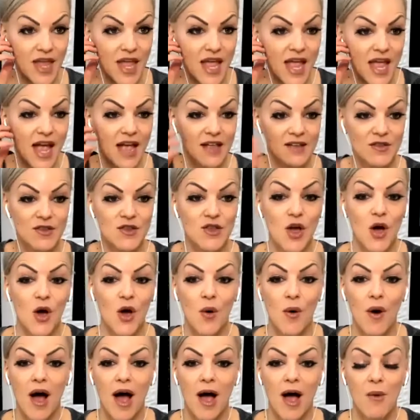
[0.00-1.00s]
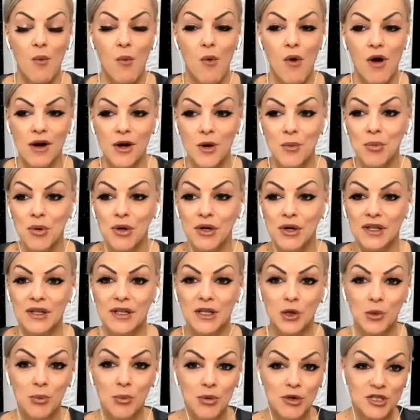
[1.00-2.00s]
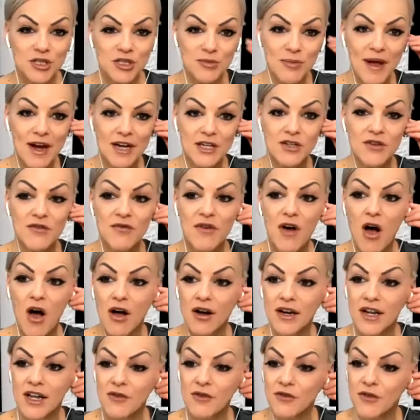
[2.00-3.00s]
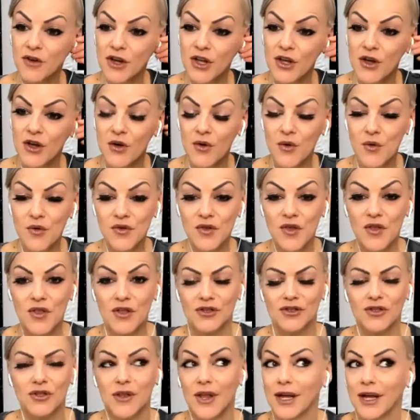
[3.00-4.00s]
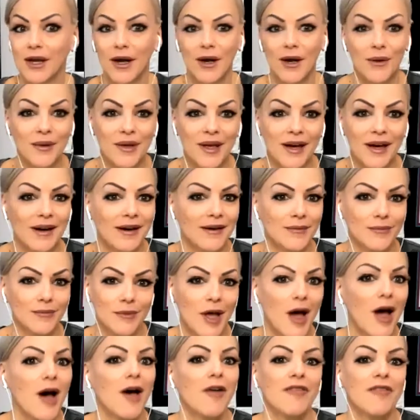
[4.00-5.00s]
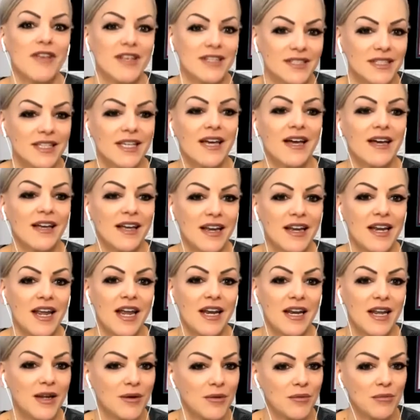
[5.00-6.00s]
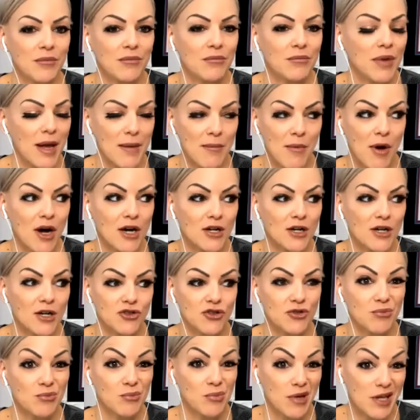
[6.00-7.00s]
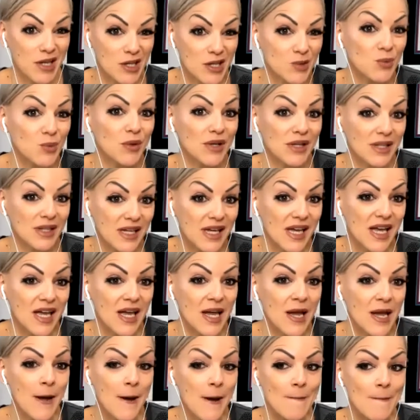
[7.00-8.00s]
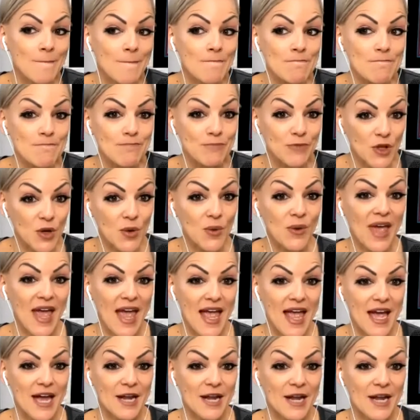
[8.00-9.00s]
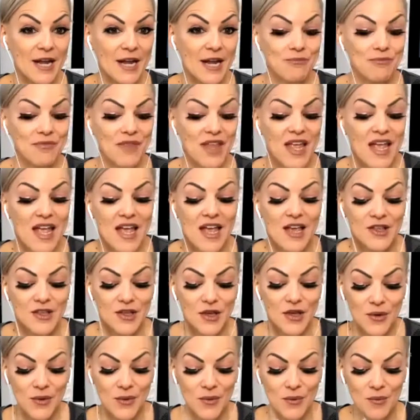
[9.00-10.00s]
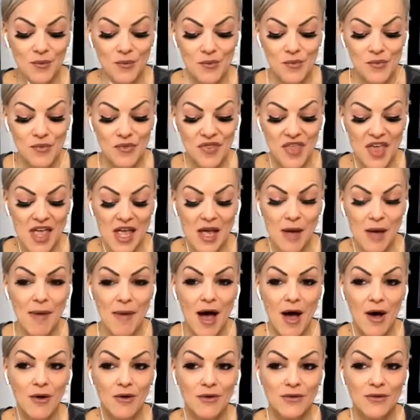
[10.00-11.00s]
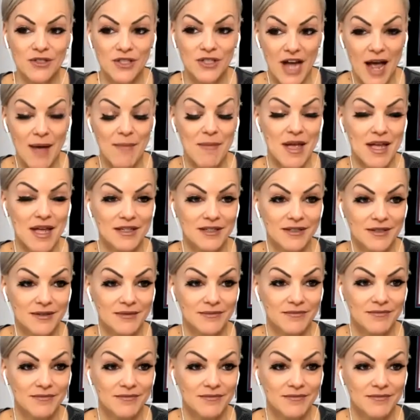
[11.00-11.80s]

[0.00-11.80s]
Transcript: And so I want to put a little perspective on it for you so that you're like, oh yeah, obviously I can hit it by March, because really you can. So think about diamond.